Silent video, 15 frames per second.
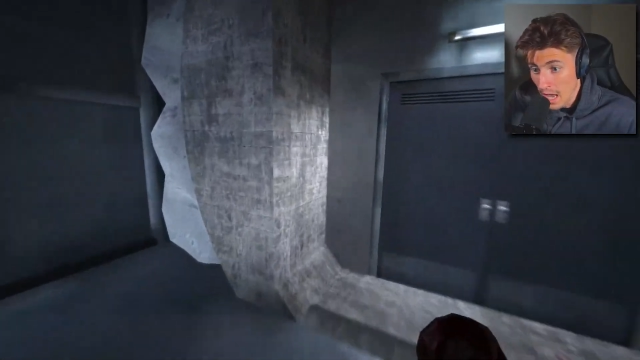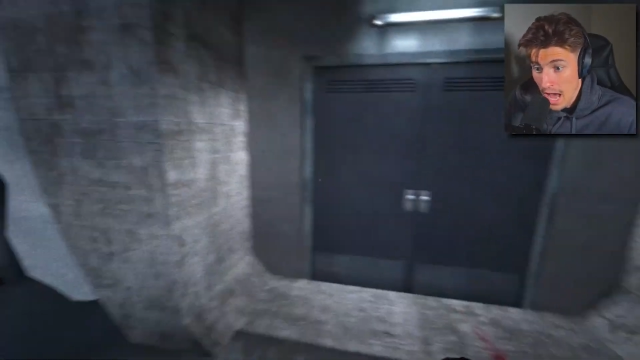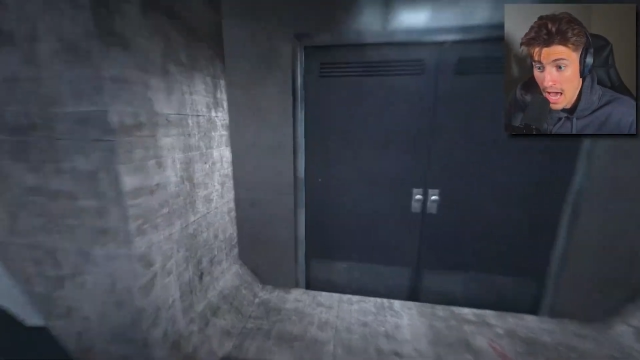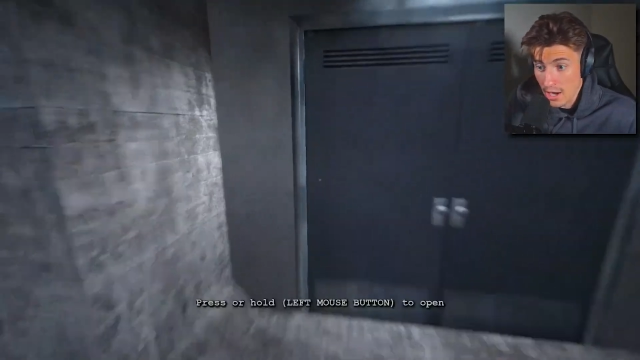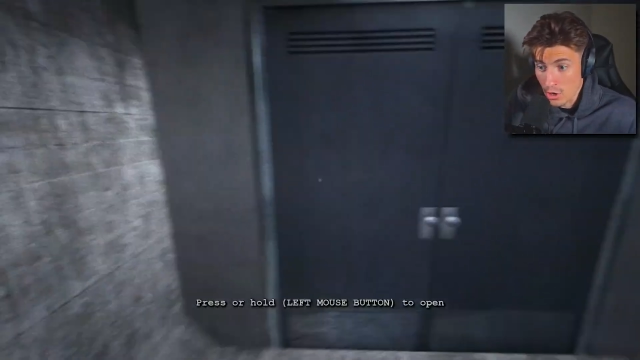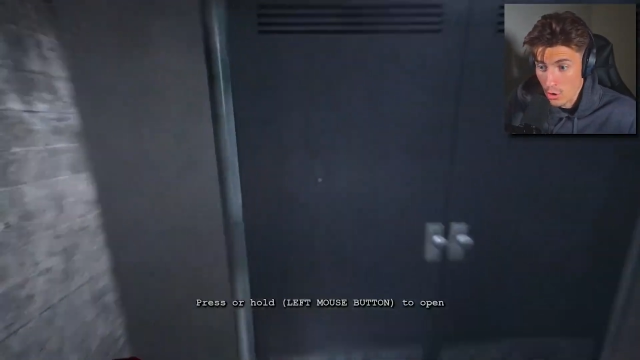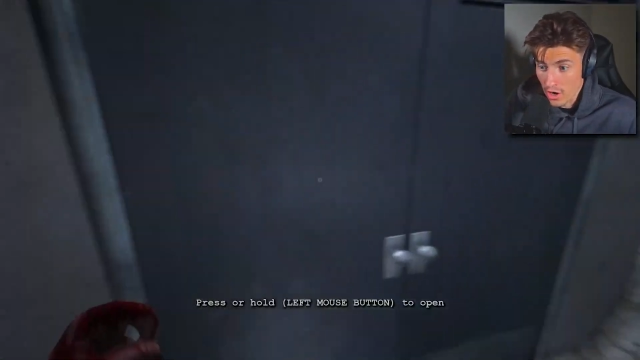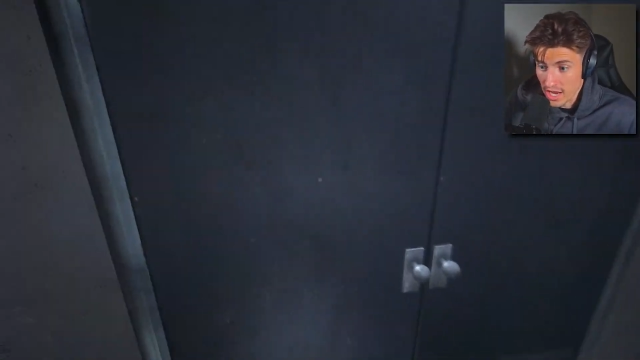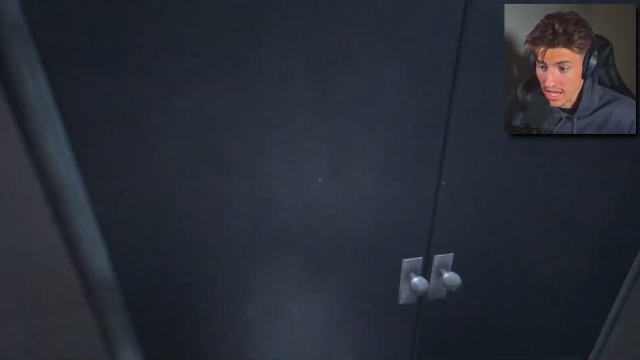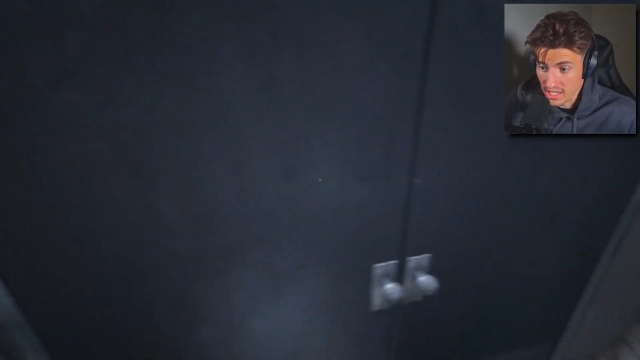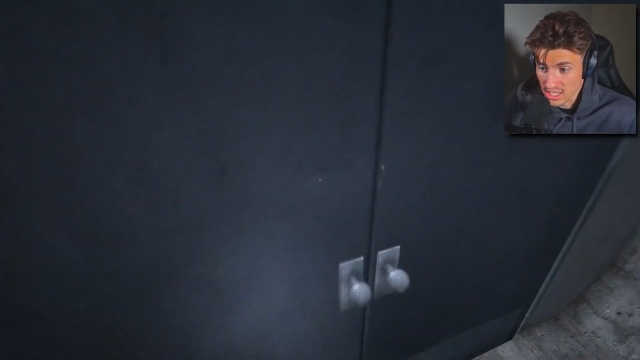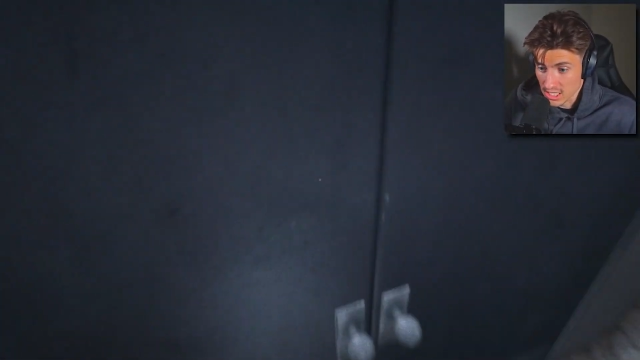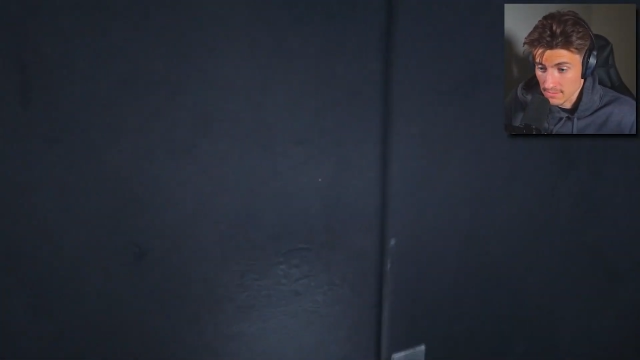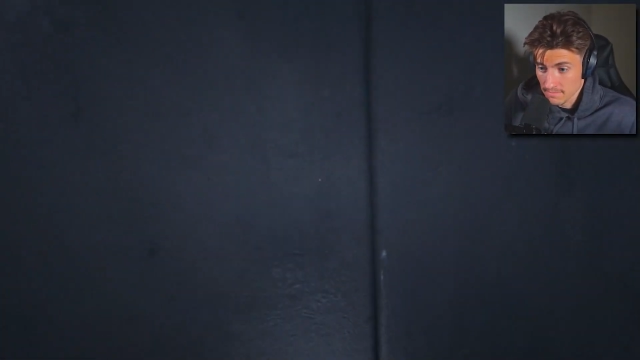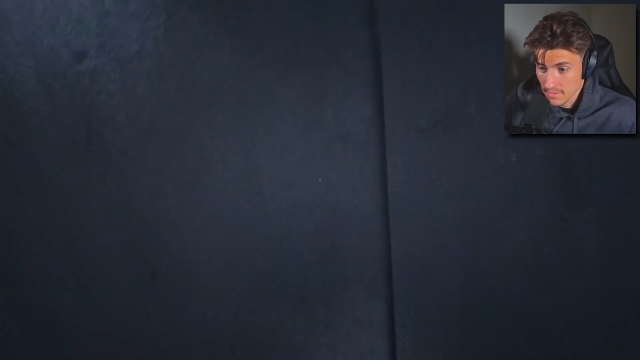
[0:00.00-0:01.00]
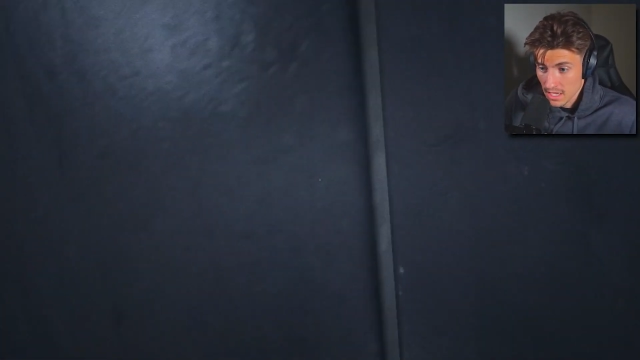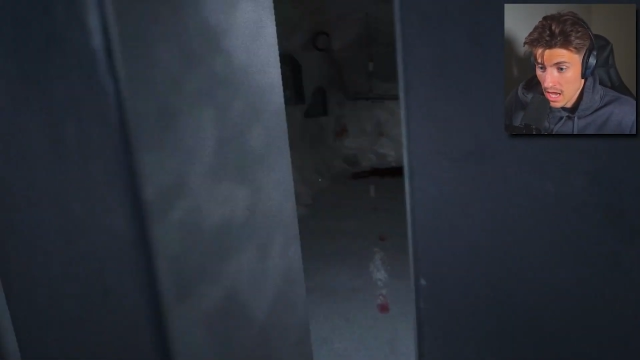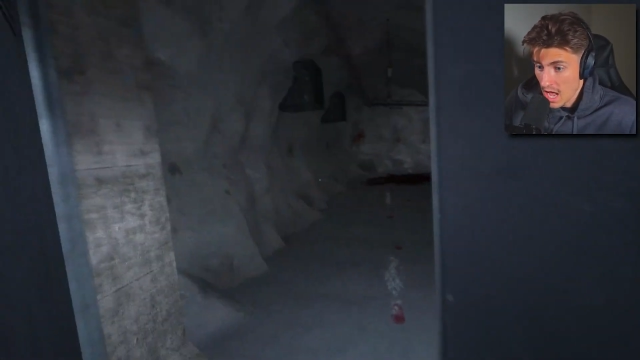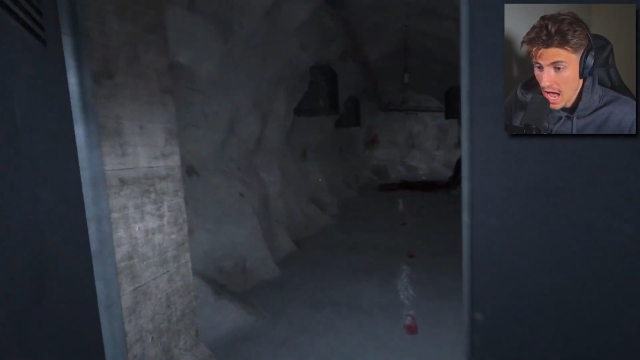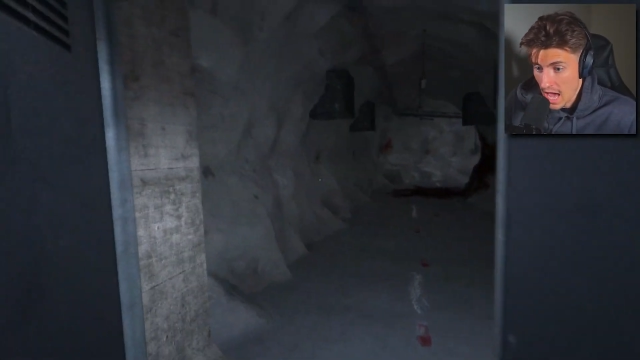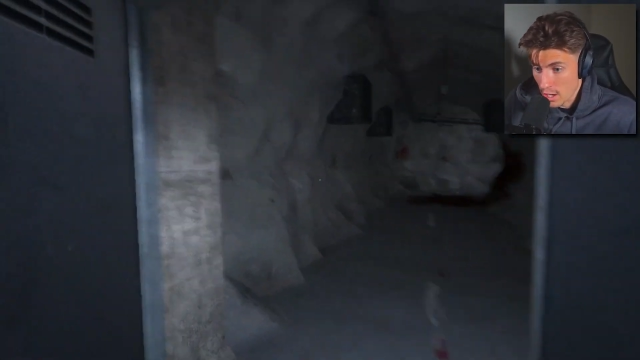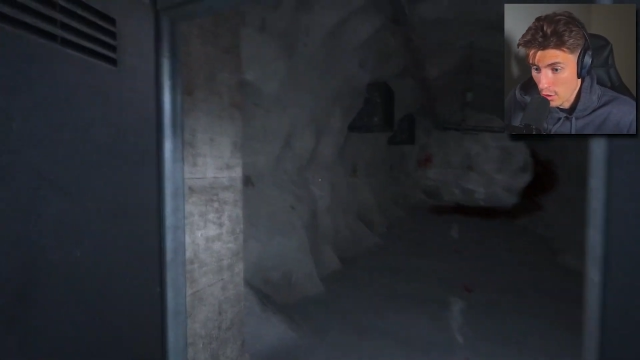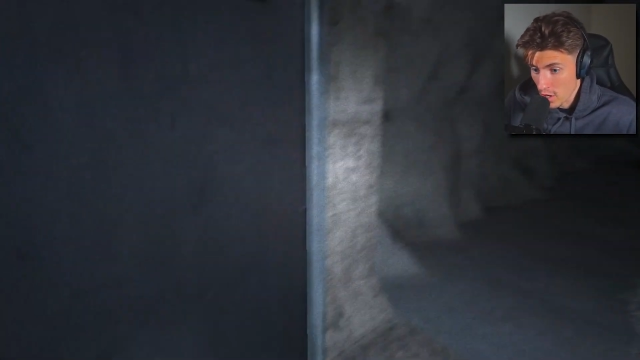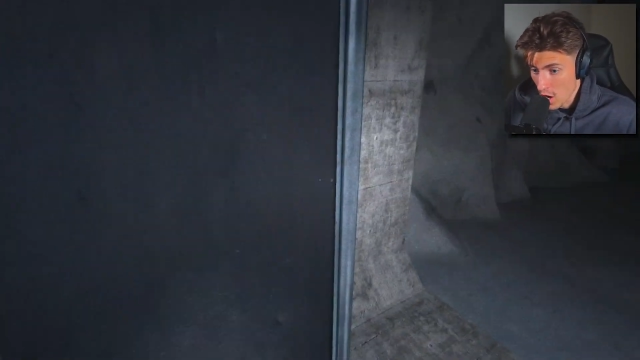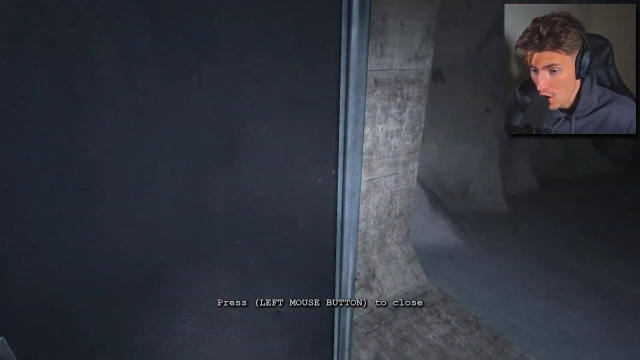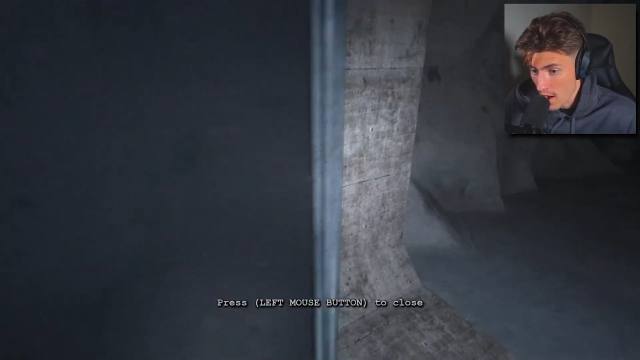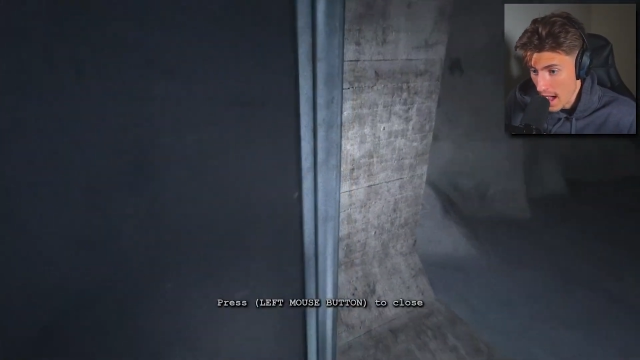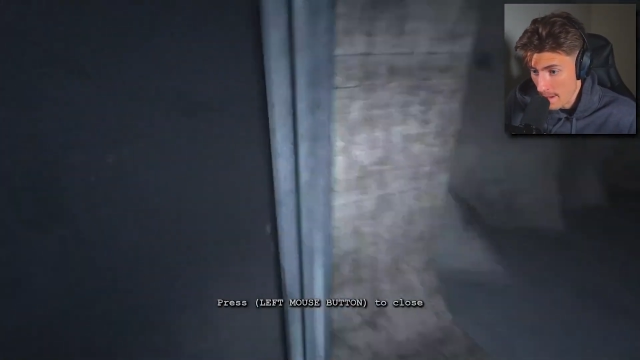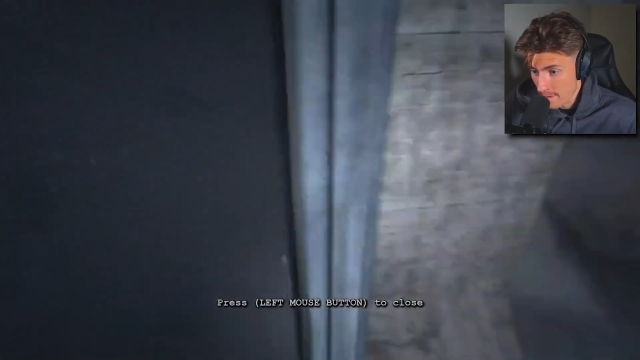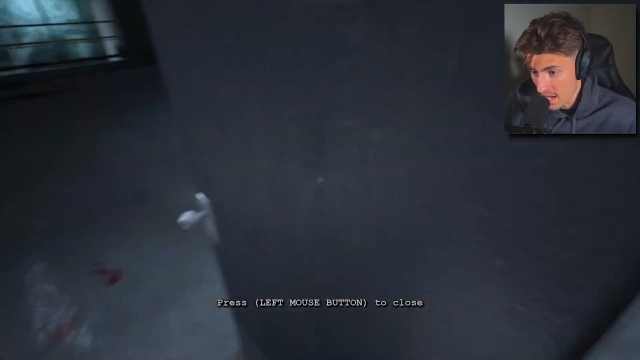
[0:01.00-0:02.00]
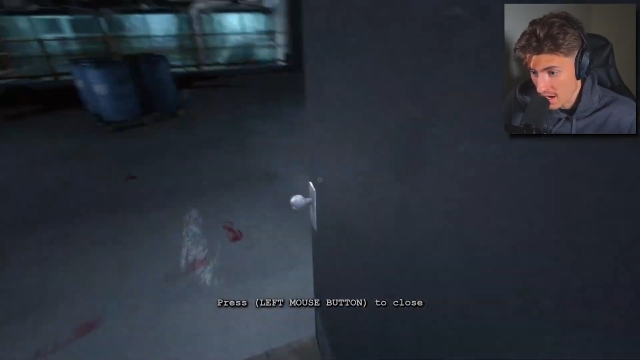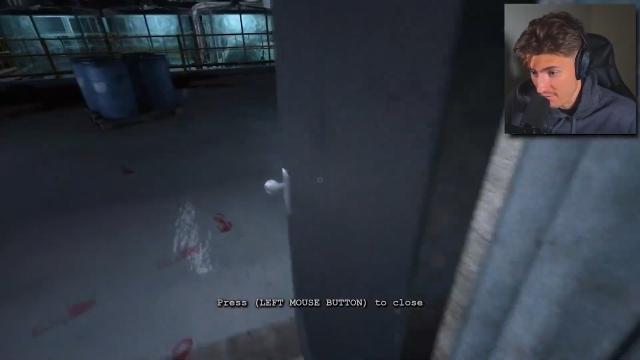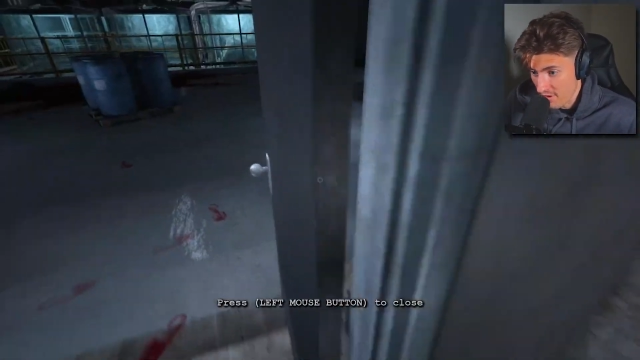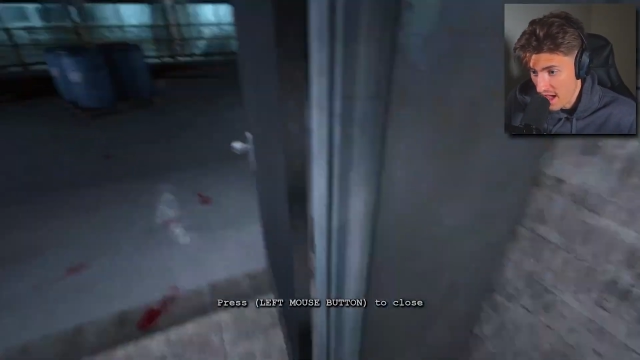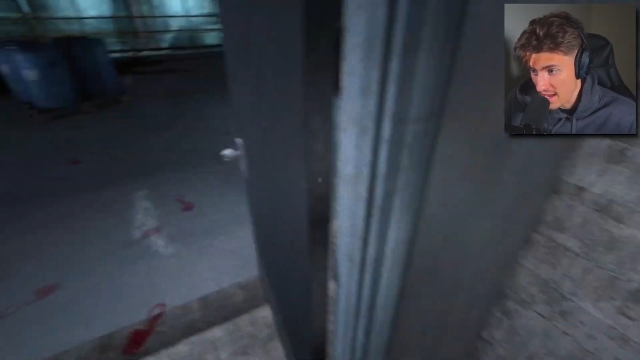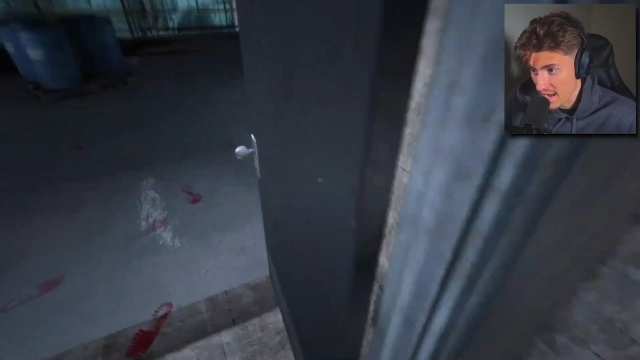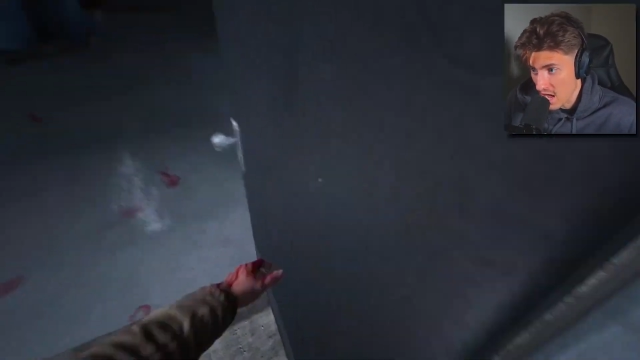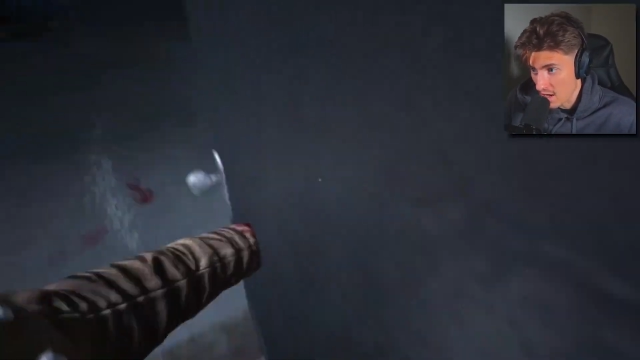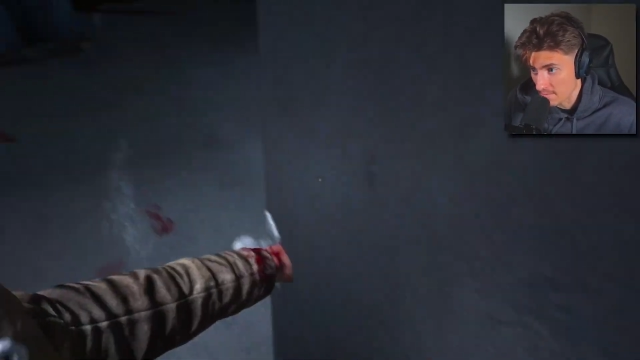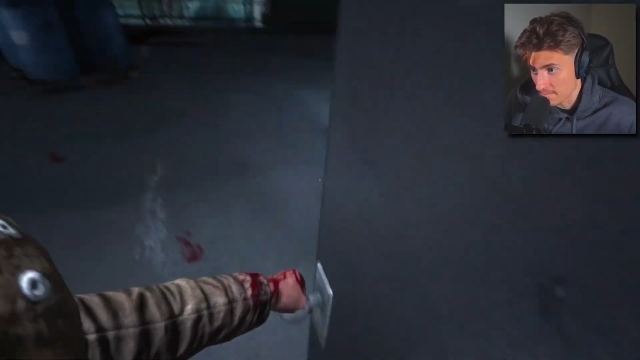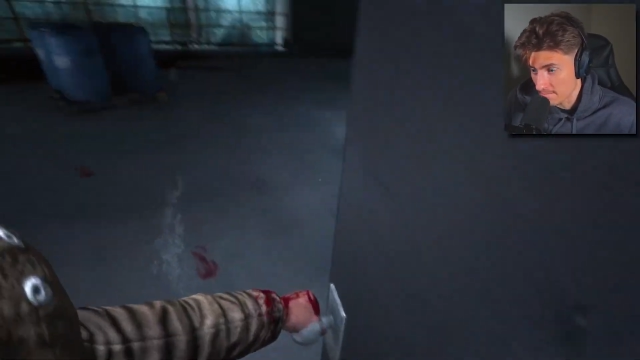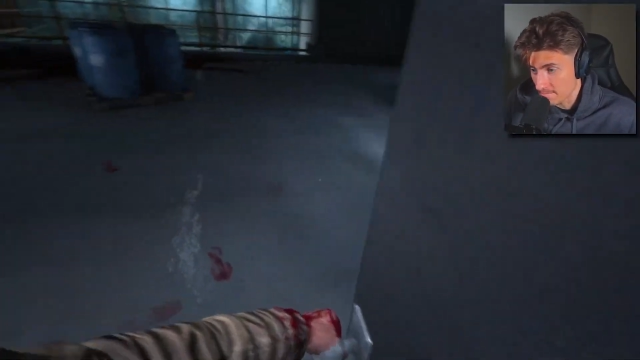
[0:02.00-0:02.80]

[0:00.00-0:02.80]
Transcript: I don't know where he is. I don't know. I'm not gonna find out.